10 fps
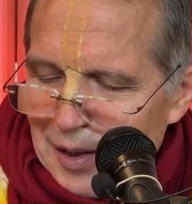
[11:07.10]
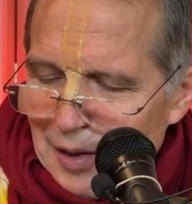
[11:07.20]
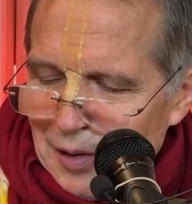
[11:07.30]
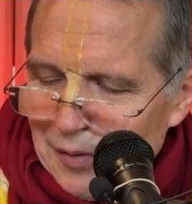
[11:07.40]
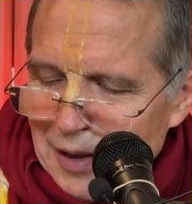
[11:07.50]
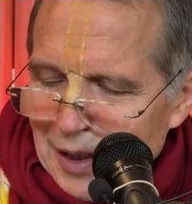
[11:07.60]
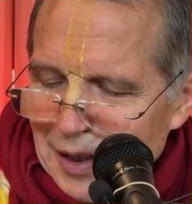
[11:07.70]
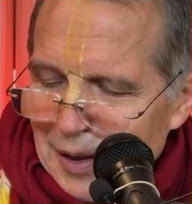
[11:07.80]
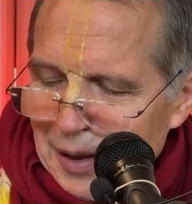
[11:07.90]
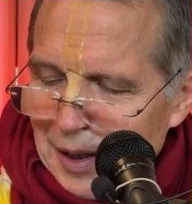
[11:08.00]
you will
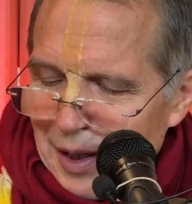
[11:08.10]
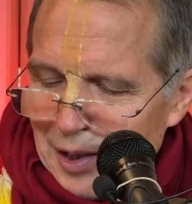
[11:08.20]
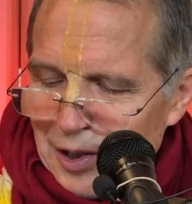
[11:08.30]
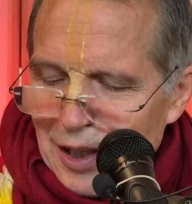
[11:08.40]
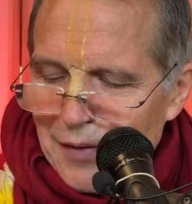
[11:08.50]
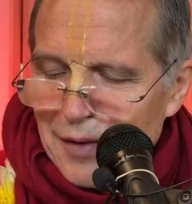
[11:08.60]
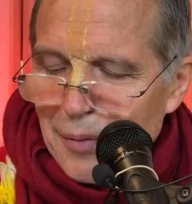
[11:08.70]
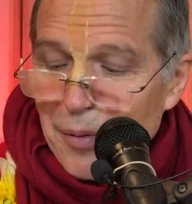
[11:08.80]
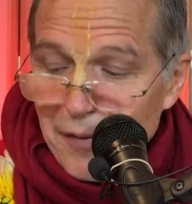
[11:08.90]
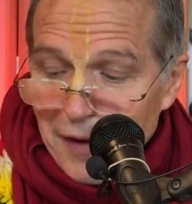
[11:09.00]
achieve the
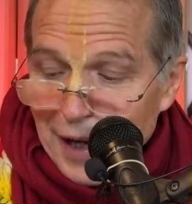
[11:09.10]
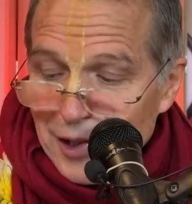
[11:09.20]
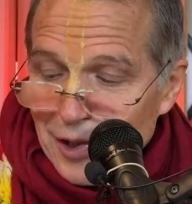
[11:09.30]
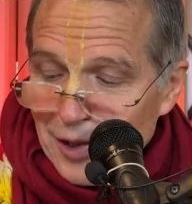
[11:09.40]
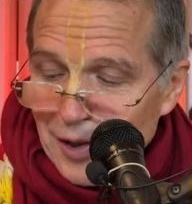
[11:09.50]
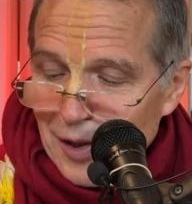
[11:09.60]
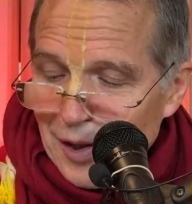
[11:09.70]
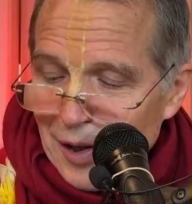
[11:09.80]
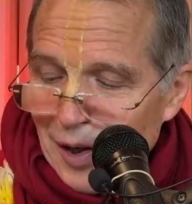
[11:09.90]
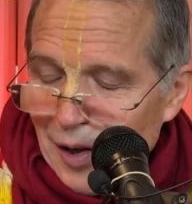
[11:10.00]
perfection
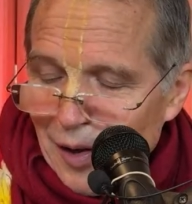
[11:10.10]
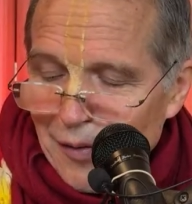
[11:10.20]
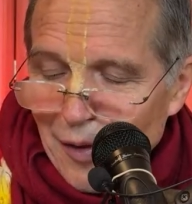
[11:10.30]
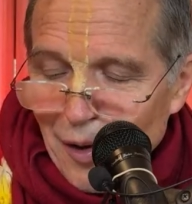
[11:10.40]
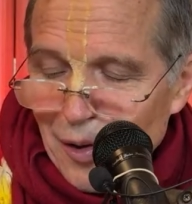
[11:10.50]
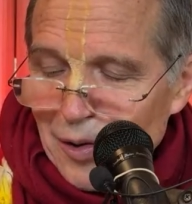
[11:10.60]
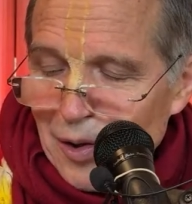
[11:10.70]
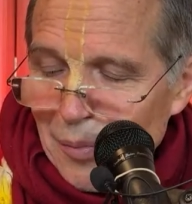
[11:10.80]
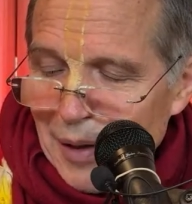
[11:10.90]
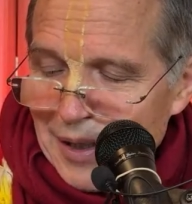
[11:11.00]
of all
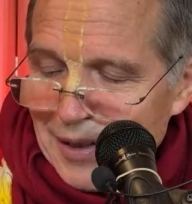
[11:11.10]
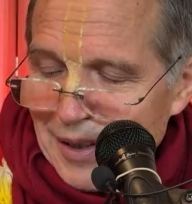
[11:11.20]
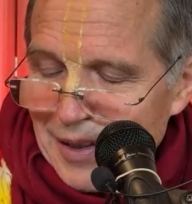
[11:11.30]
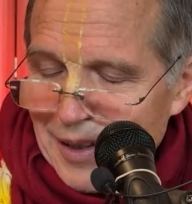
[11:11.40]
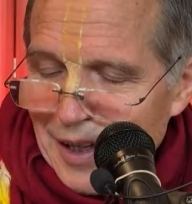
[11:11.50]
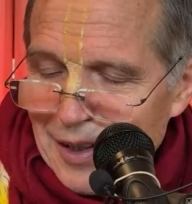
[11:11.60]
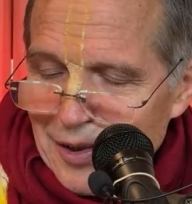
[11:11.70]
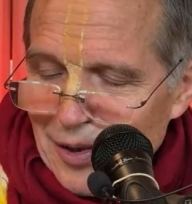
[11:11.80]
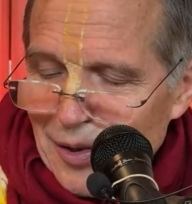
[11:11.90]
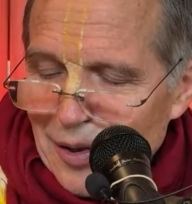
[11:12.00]
your best desires.
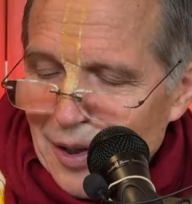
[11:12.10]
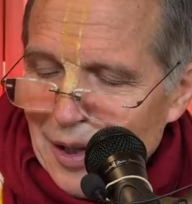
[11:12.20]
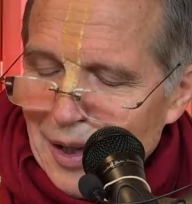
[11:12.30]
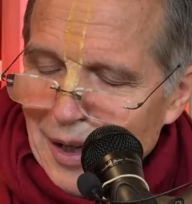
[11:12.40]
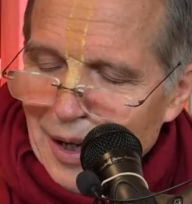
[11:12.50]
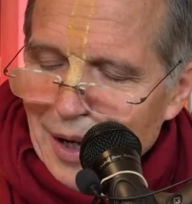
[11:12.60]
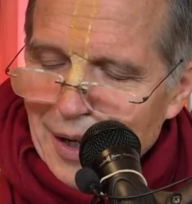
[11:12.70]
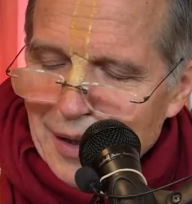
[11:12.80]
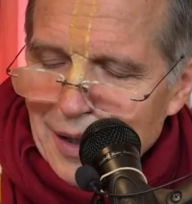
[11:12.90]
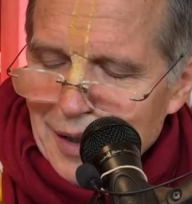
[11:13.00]
So
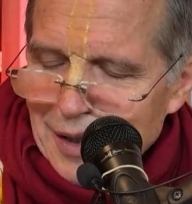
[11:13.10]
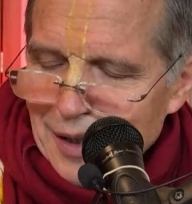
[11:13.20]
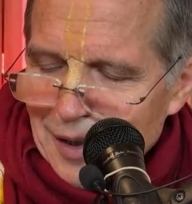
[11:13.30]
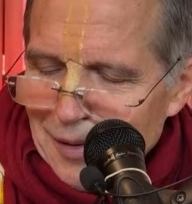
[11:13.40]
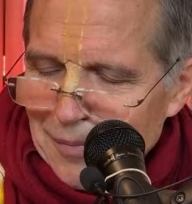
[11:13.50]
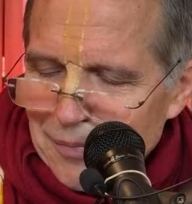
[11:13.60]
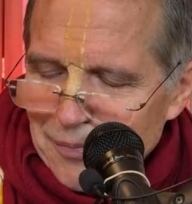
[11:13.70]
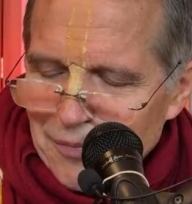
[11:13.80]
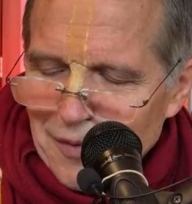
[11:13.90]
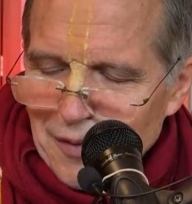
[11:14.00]
I think uh,
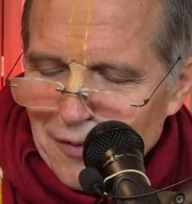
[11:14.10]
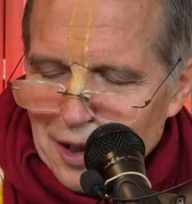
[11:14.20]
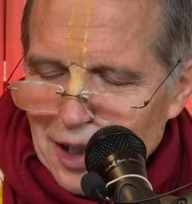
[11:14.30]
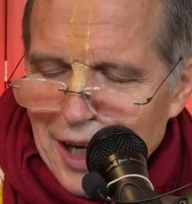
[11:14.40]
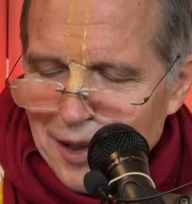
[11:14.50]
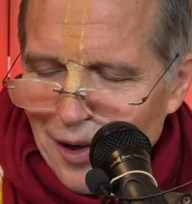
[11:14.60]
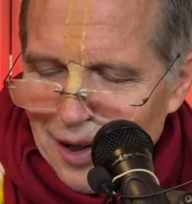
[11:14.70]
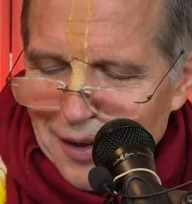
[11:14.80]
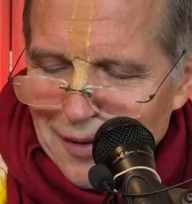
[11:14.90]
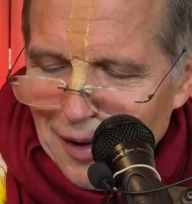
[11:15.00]
we chant
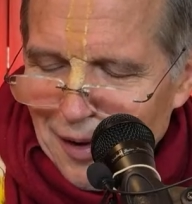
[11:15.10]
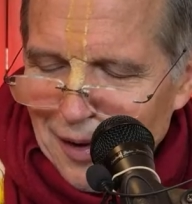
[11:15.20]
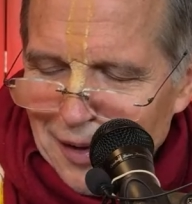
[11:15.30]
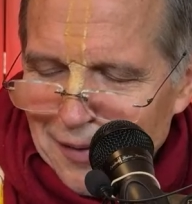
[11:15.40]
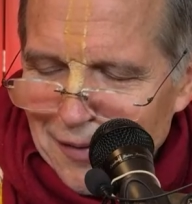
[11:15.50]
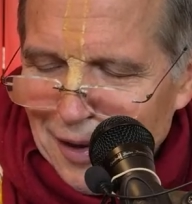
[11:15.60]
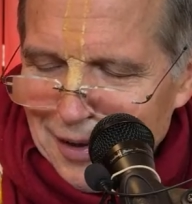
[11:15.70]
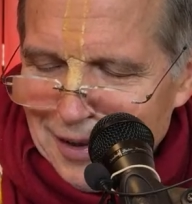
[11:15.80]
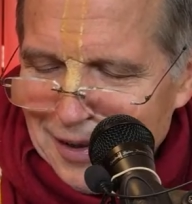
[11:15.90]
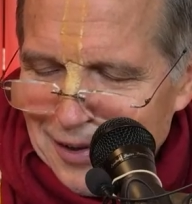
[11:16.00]
all at, all at
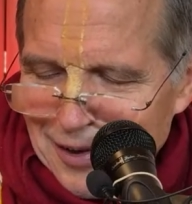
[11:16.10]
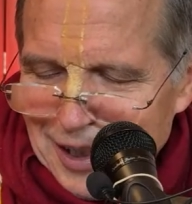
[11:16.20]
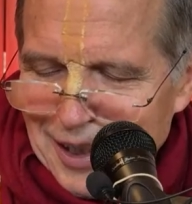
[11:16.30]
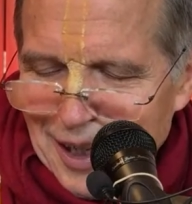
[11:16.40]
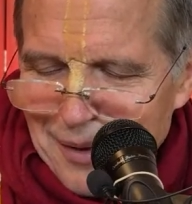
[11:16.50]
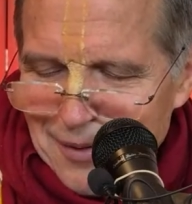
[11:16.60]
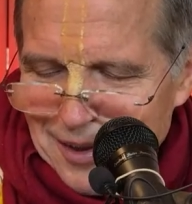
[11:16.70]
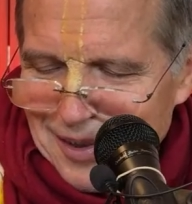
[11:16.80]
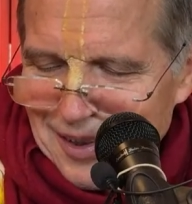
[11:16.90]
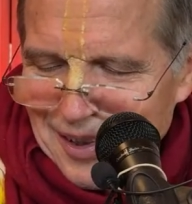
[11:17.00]
once three
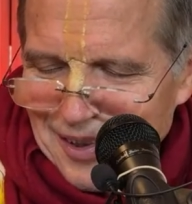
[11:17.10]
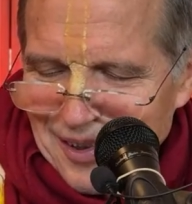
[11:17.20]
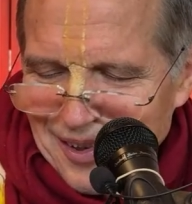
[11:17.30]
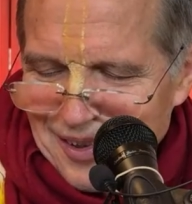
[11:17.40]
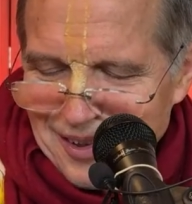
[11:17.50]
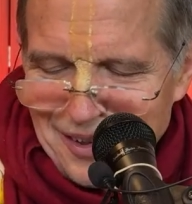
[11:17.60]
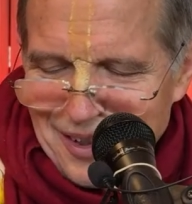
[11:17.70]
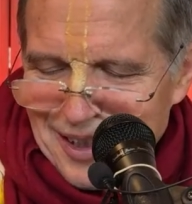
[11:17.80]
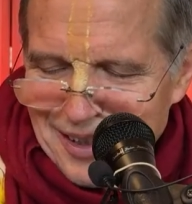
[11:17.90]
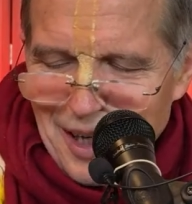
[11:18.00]
times, you know. So
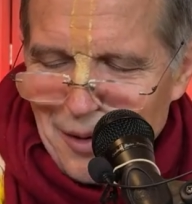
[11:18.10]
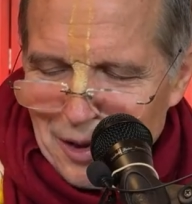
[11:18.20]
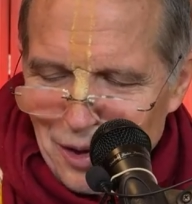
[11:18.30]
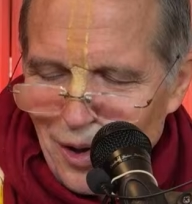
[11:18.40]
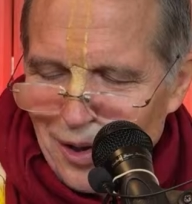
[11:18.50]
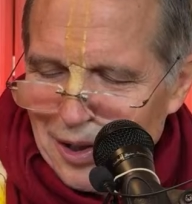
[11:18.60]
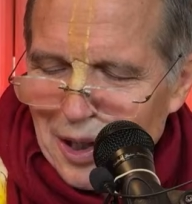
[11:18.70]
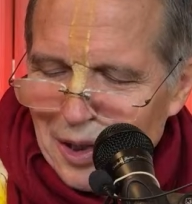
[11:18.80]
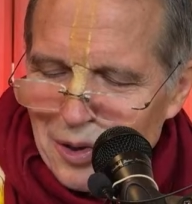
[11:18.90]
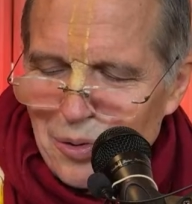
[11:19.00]
this is our dawn,
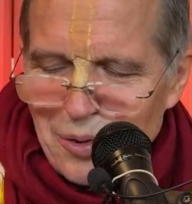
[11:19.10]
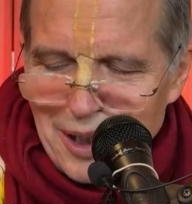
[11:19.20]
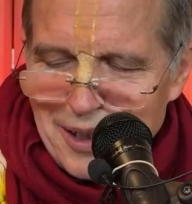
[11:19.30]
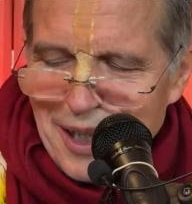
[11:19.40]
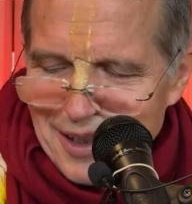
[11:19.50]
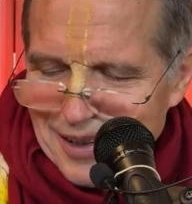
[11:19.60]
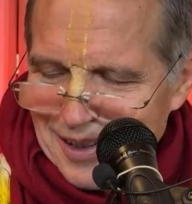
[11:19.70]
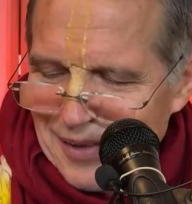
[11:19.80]
noon and dusk.